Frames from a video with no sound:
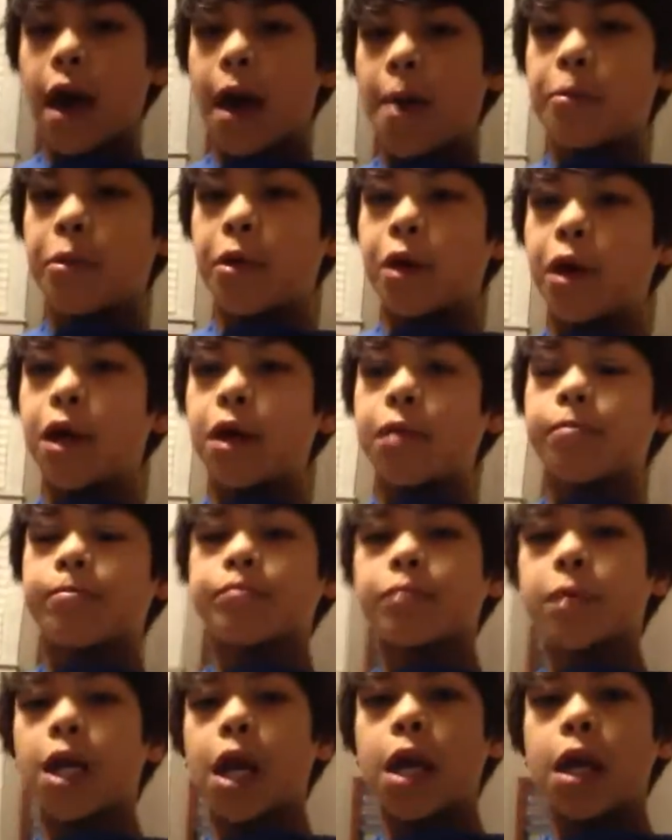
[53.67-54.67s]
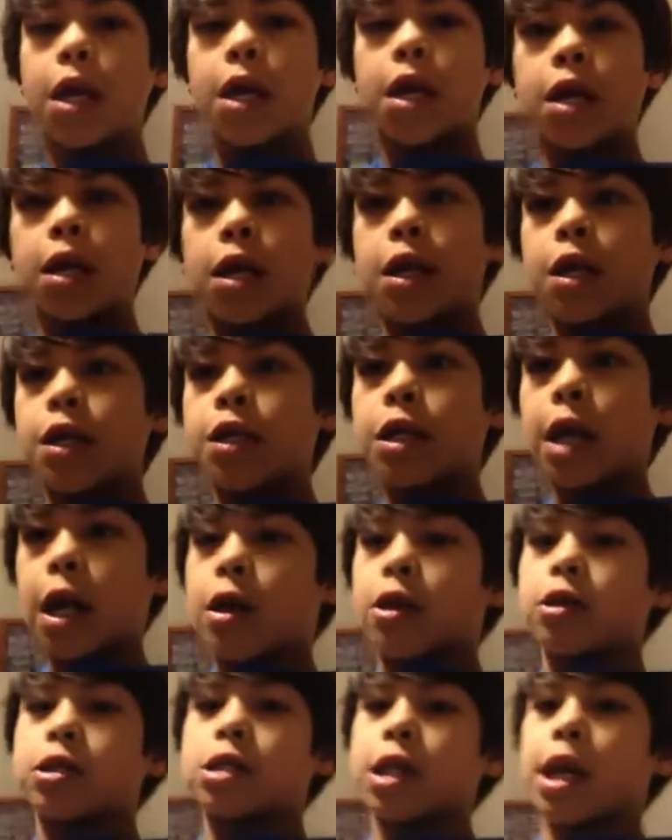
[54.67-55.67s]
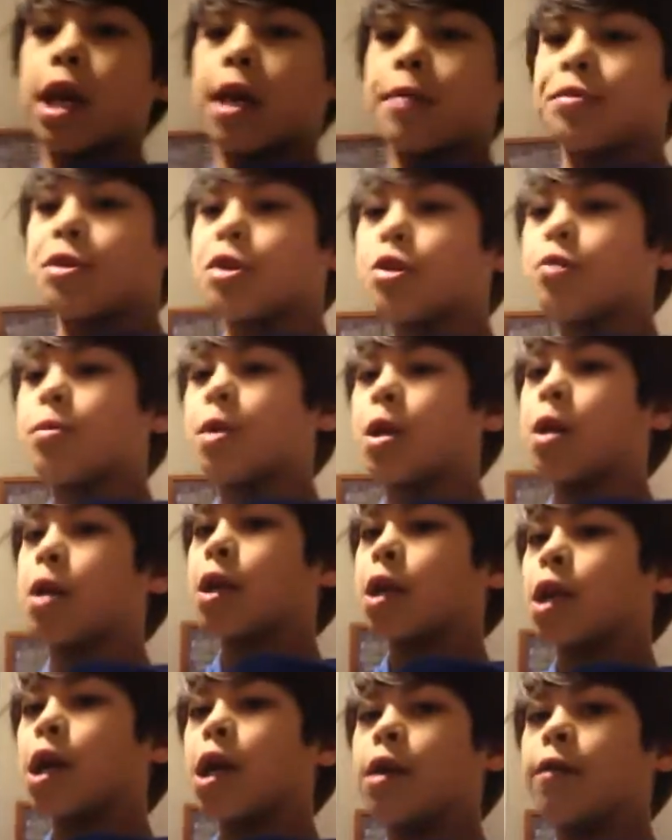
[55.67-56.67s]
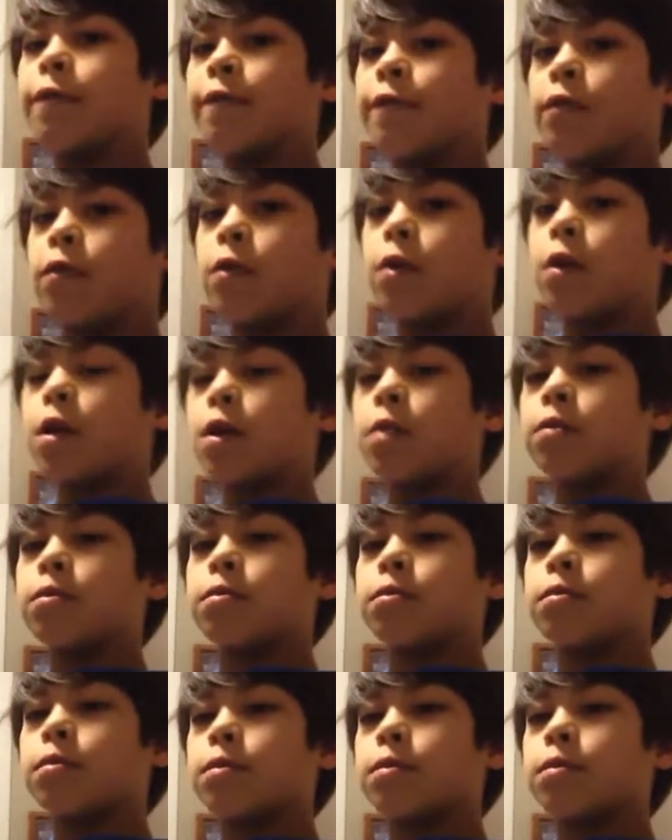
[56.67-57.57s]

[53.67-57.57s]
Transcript: that. But shout out to Cape Huber again for